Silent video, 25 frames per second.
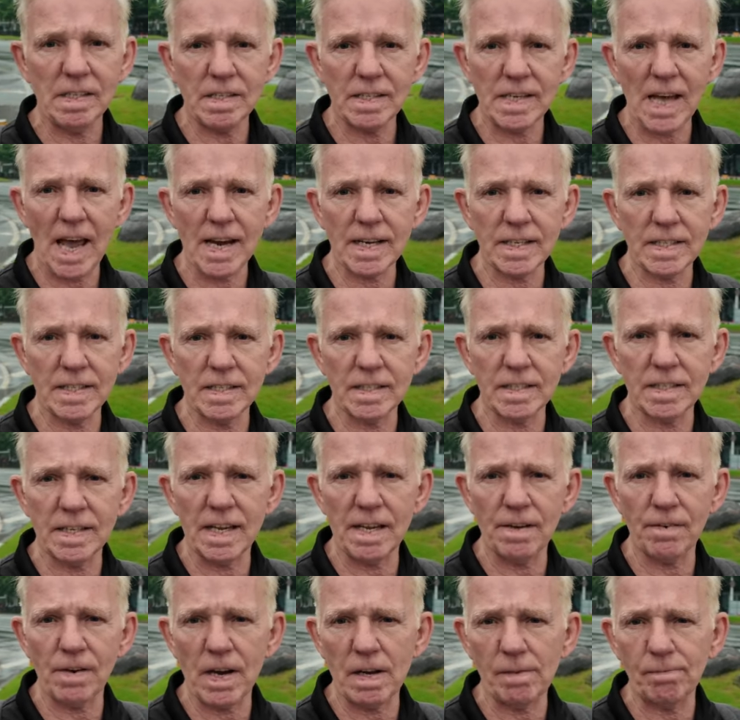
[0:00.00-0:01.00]
Taxis
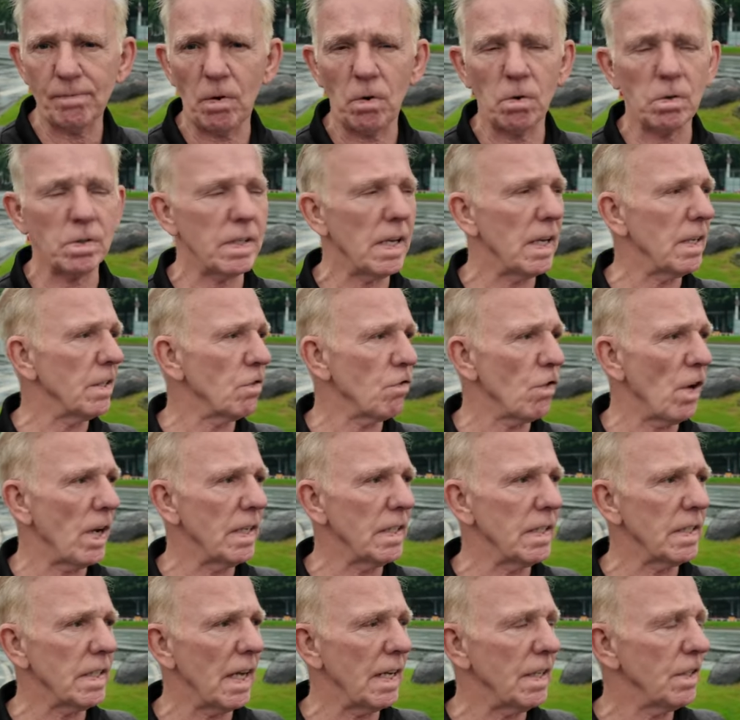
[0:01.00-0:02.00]
near airports and
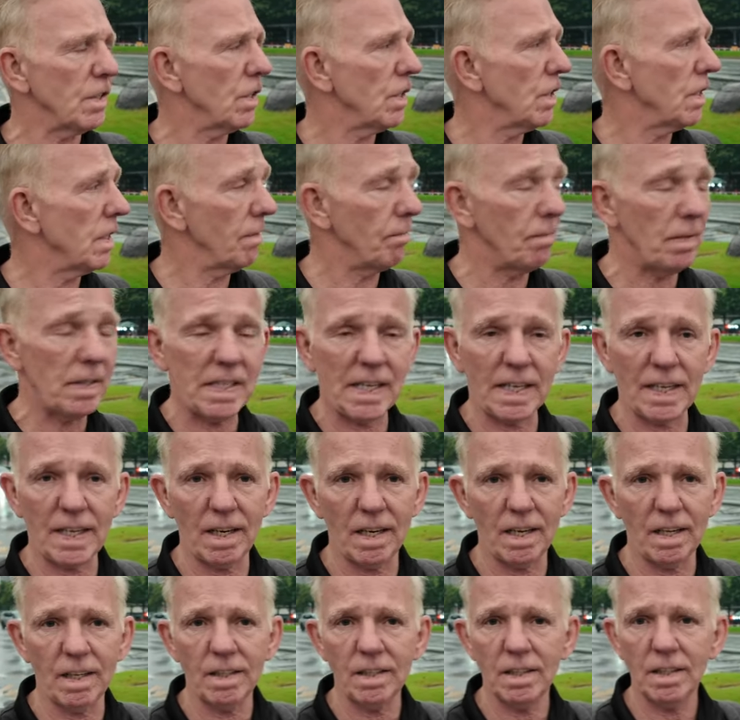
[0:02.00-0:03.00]
train stations in
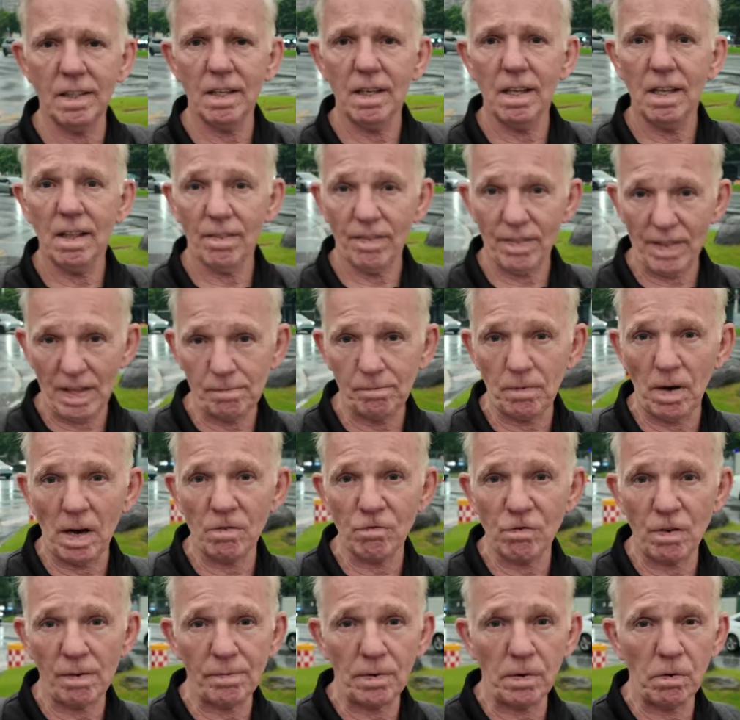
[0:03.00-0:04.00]
particular, they
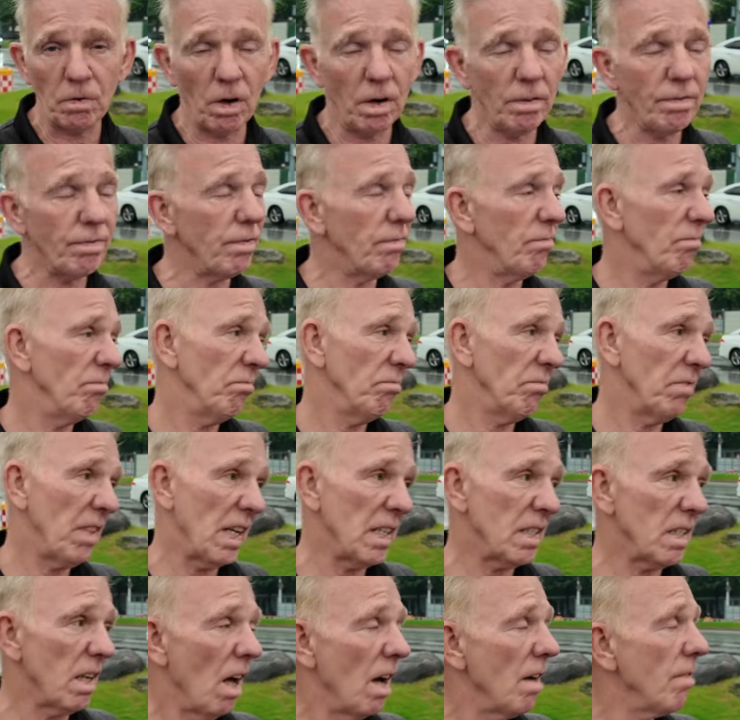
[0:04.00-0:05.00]
might rip you off.
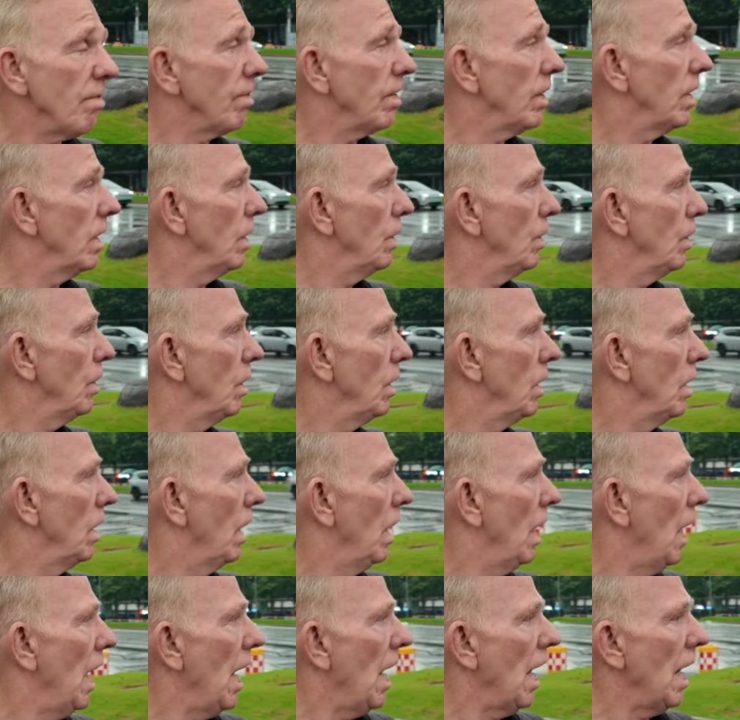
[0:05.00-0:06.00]
That's
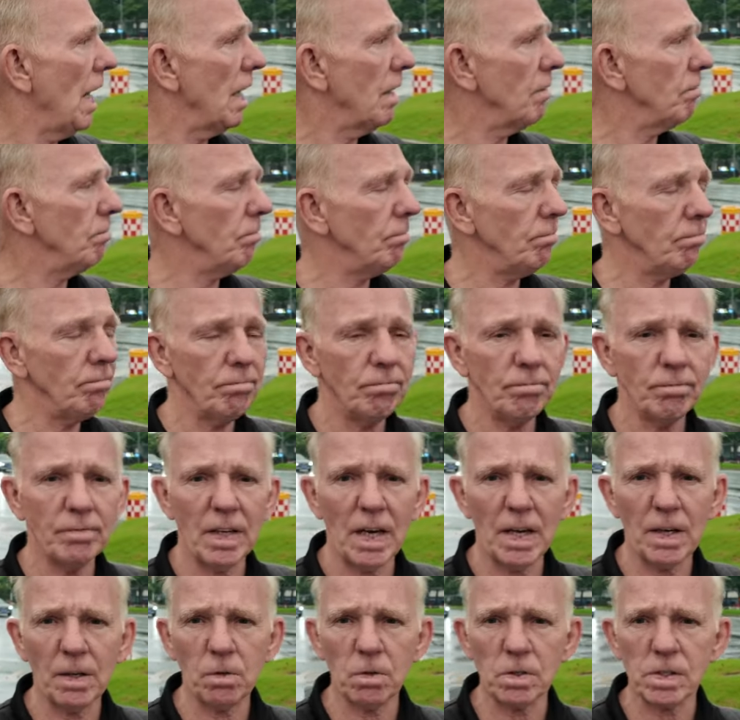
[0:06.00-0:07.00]
life. Um,
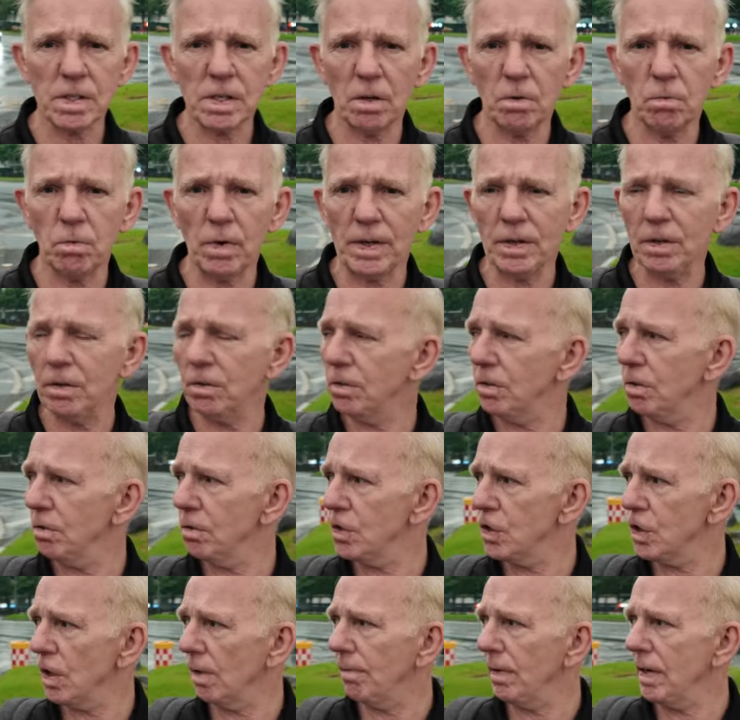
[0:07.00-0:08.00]
and also when you do
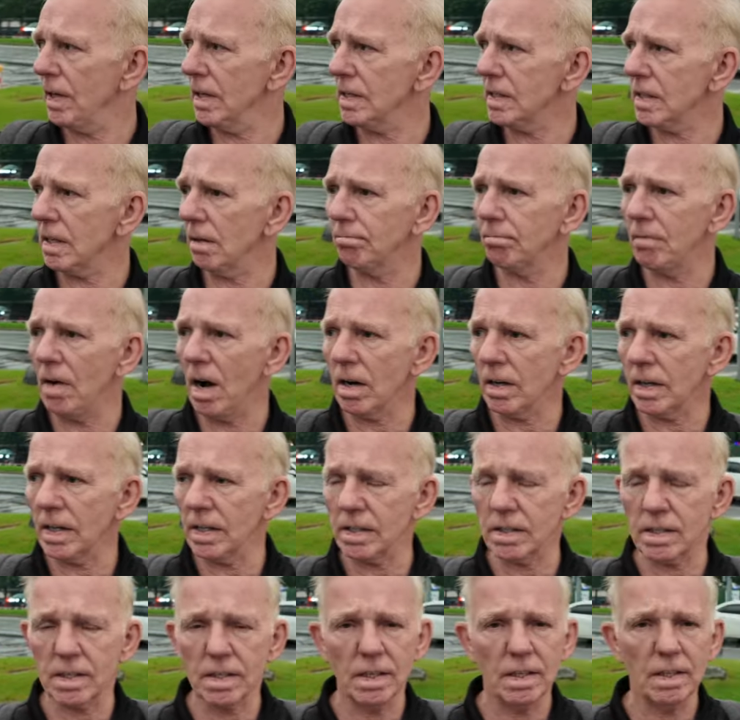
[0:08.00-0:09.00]
shopping in some
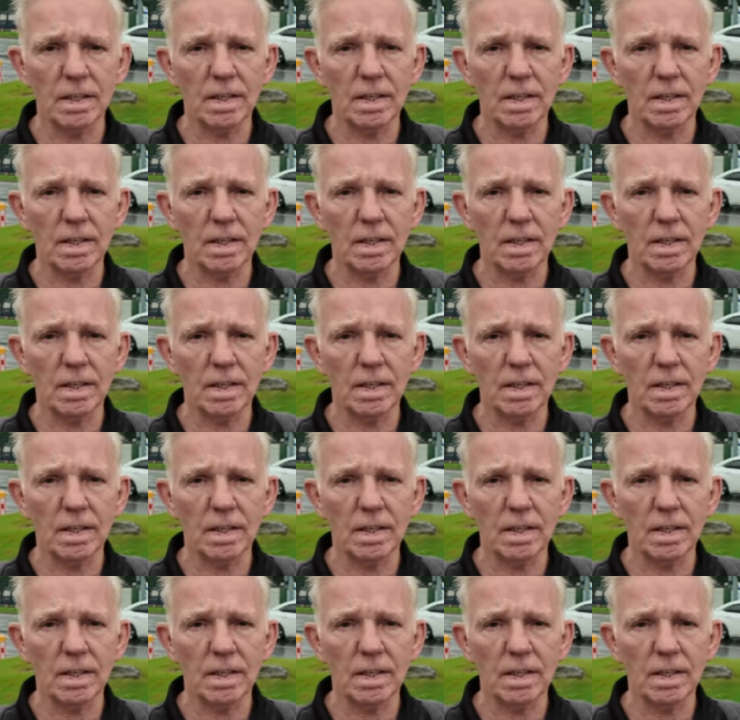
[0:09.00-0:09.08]
markets,